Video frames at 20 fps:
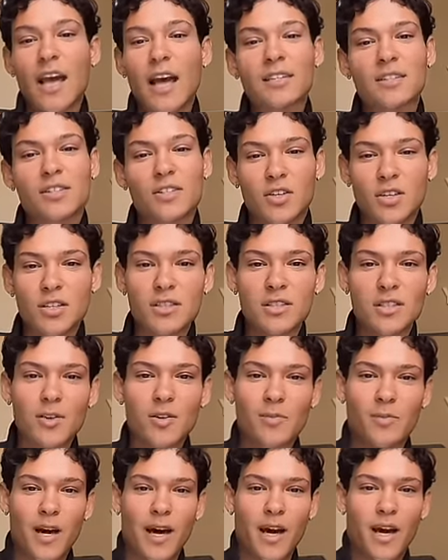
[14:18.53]
Yes, you can
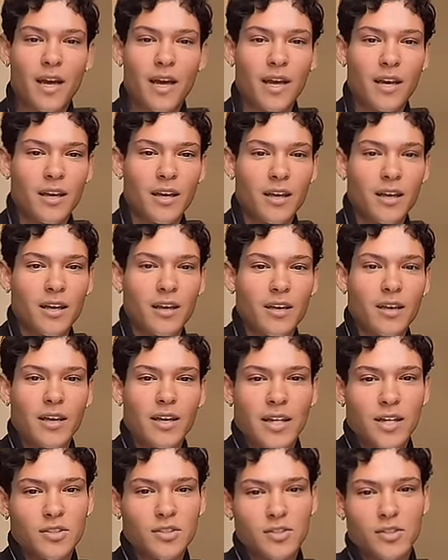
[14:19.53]
still buy
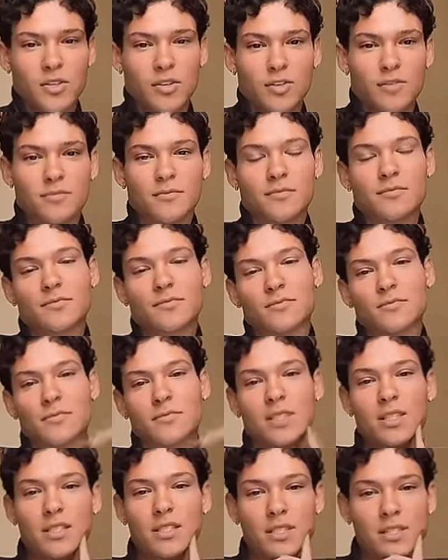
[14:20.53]
intro.
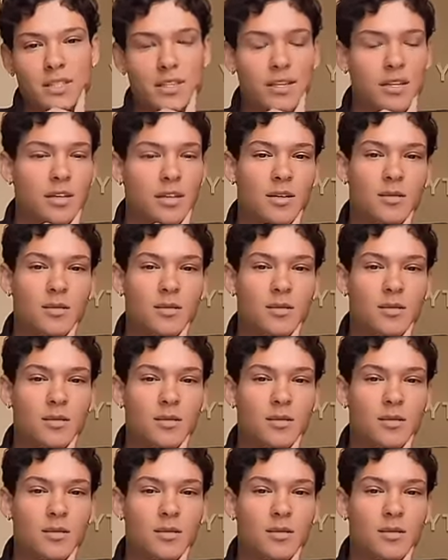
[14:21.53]
It's